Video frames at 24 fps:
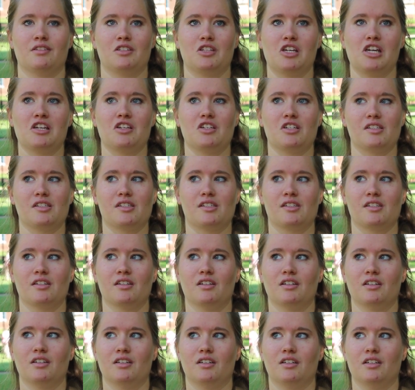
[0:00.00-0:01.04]
teaches
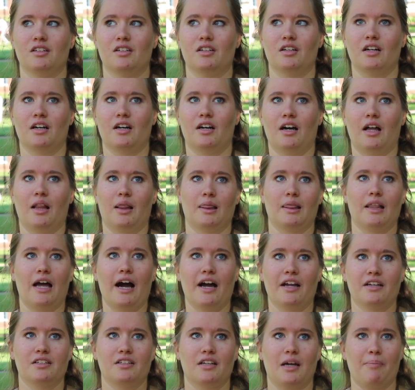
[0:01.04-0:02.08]
a
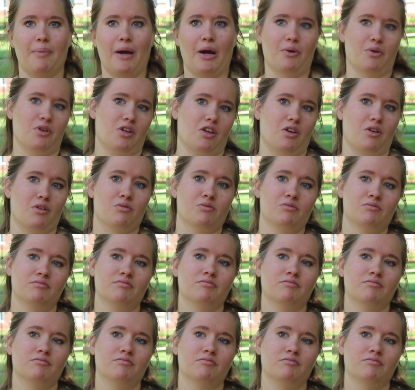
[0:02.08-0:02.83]
lot about you.